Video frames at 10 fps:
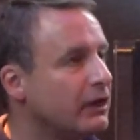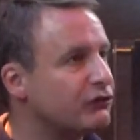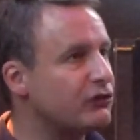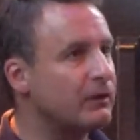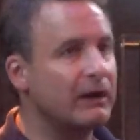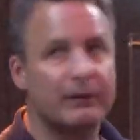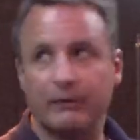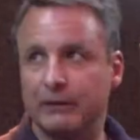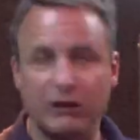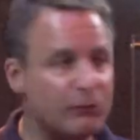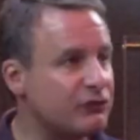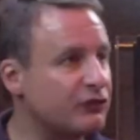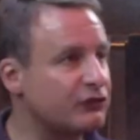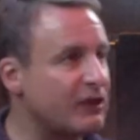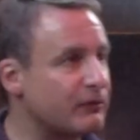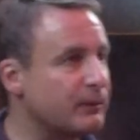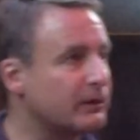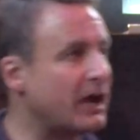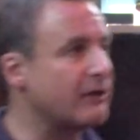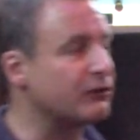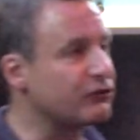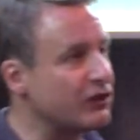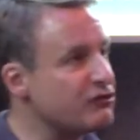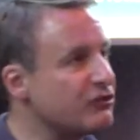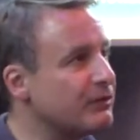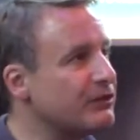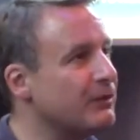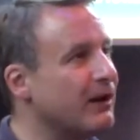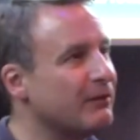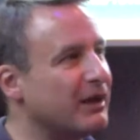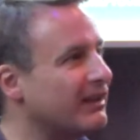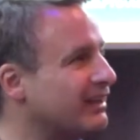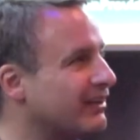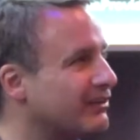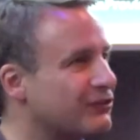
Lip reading: So what I really hope to do is have a real conversation with you all about, you know,